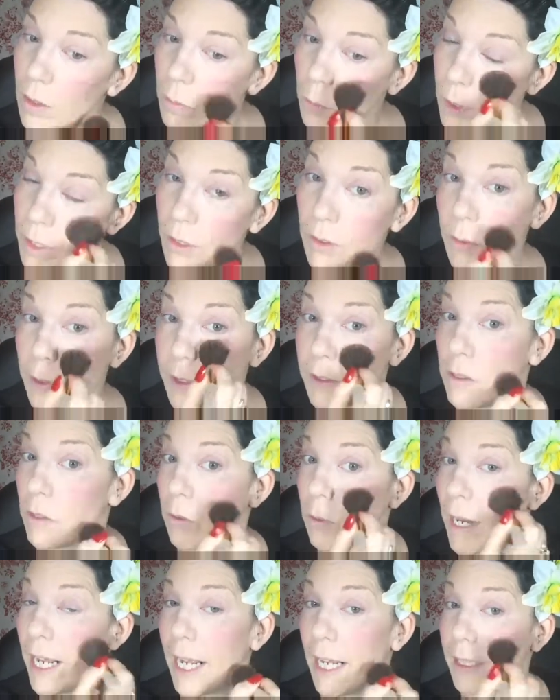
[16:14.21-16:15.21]
One of the
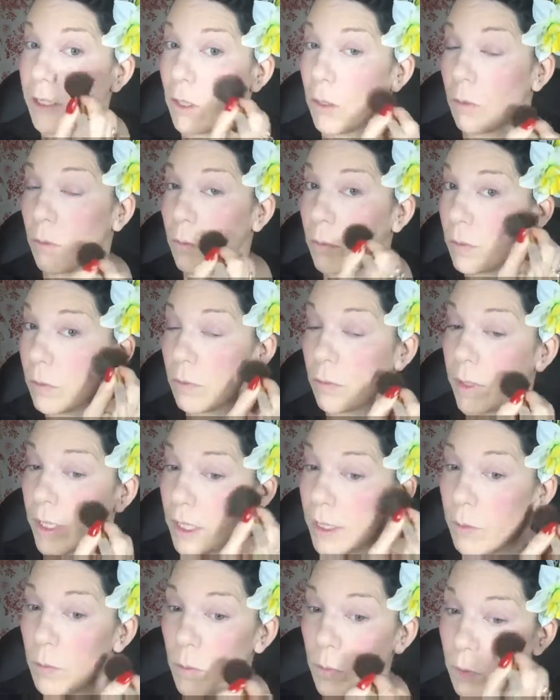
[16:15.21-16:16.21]
reasons why I don't
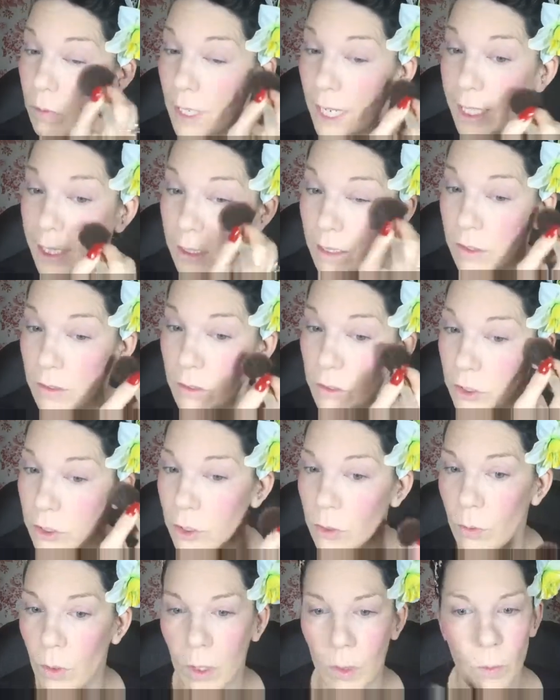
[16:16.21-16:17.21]
really like
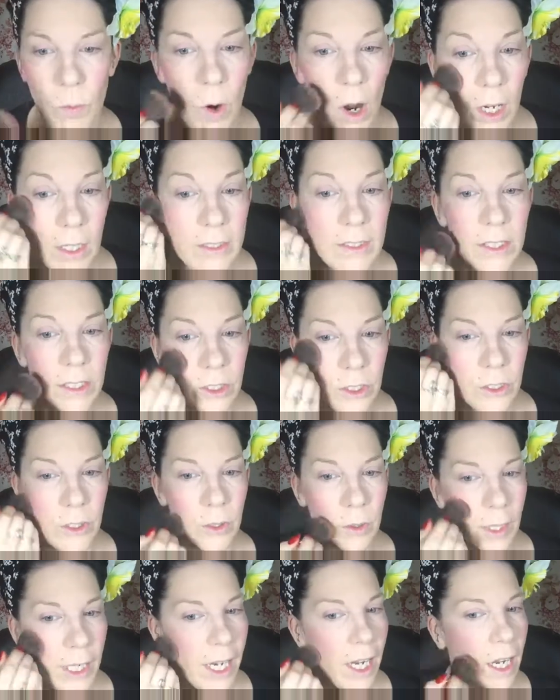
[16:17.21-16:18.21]
to or want to
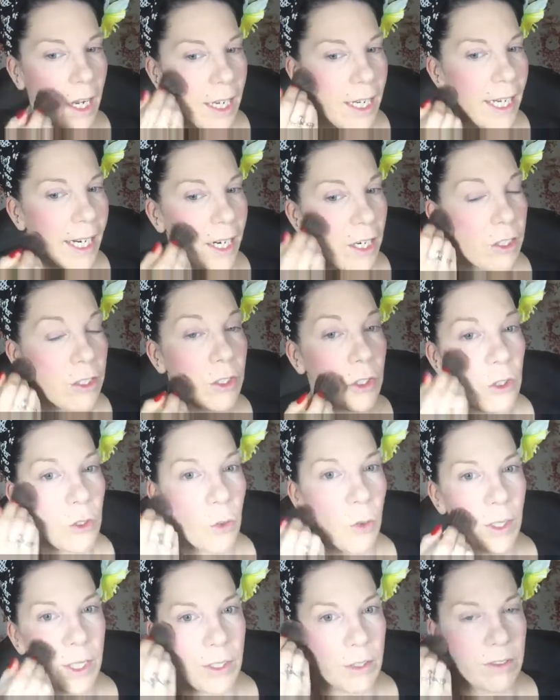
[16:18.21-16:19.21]
do hair
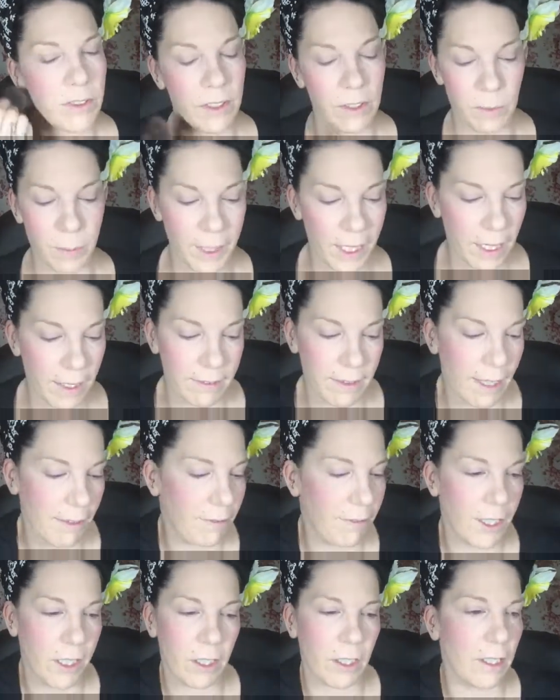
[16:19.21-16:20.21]
tutorials is because I
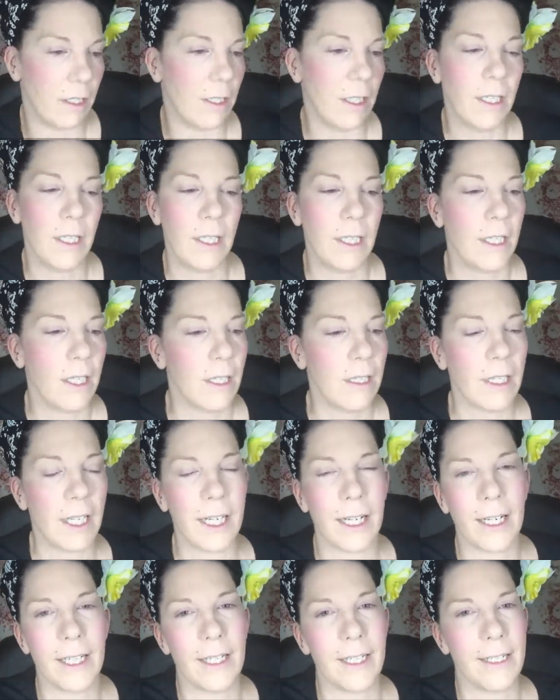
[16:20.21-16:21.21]
feel
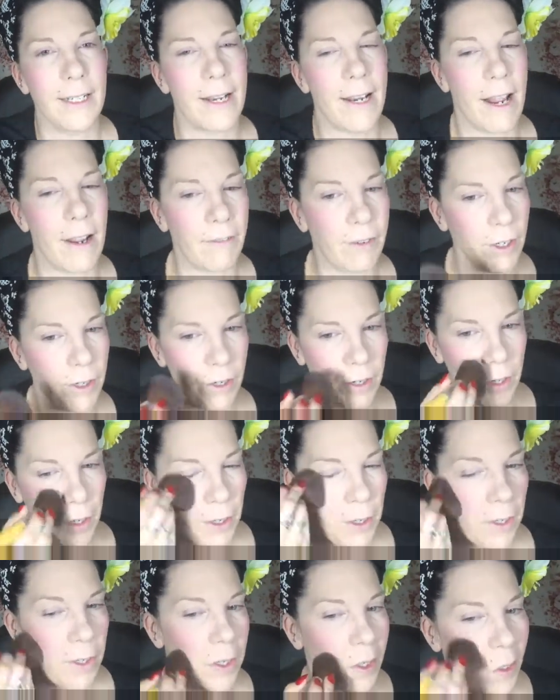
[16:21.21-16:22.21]
like I could never
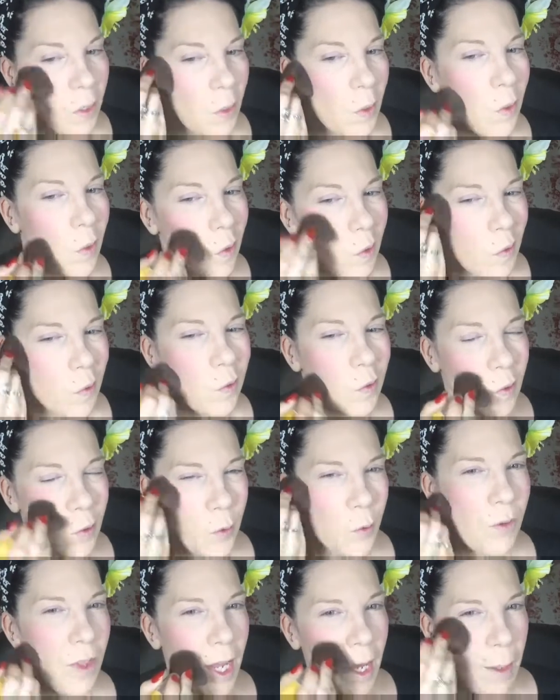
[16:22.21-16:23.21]

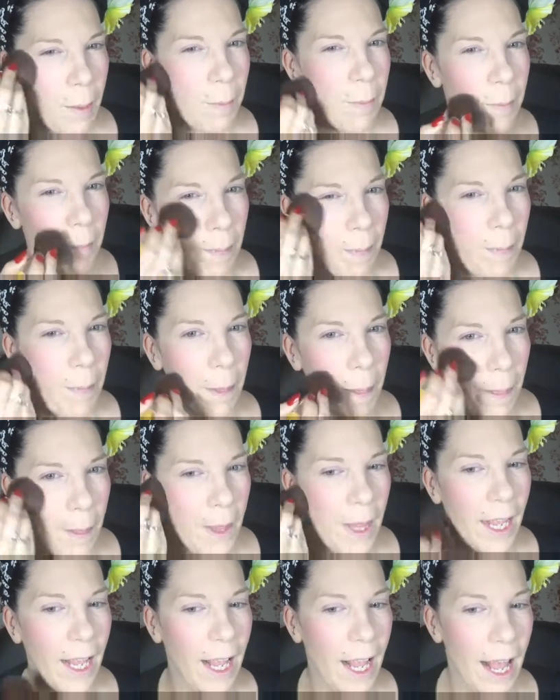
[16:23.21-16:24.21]
do them
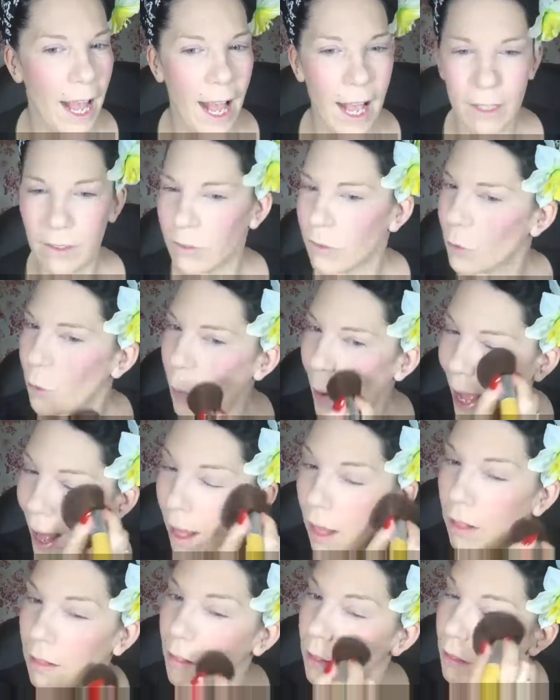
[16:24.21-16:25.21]
as
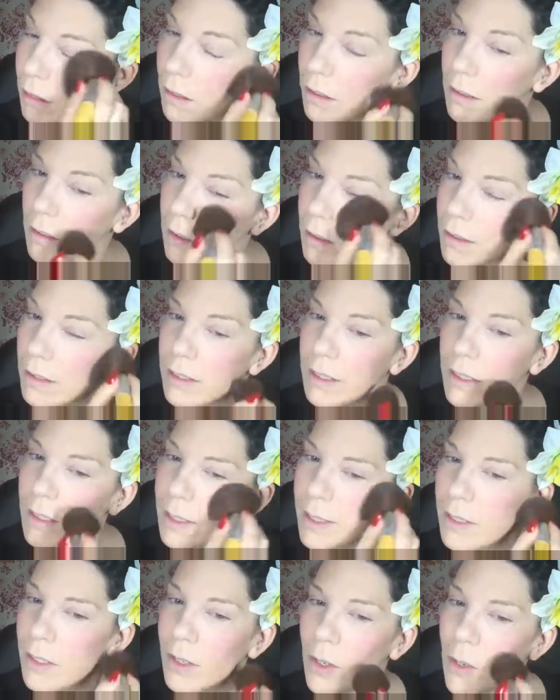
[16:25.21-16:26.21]
well,
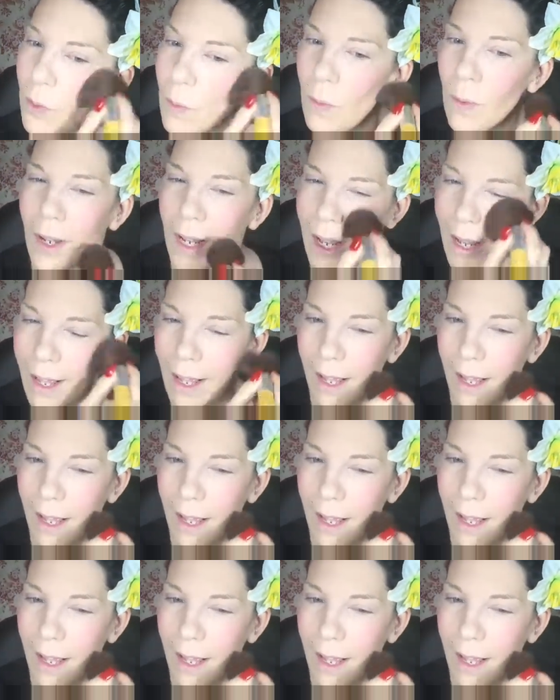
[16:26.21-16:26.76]
you know?